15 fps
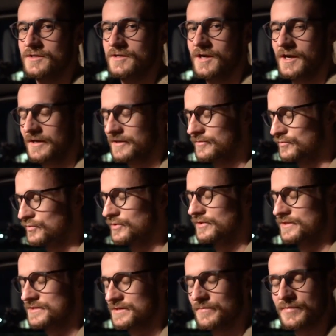I can
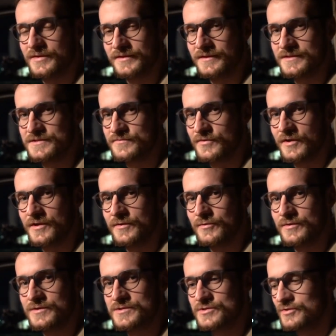really sympathise for
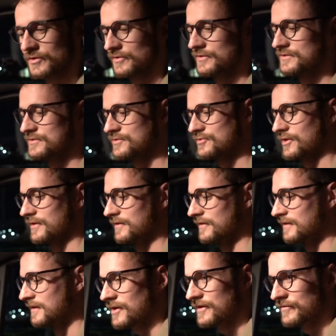anyone that's struggling to
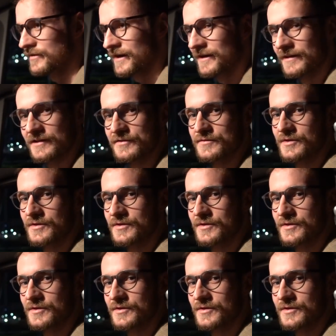trying to van life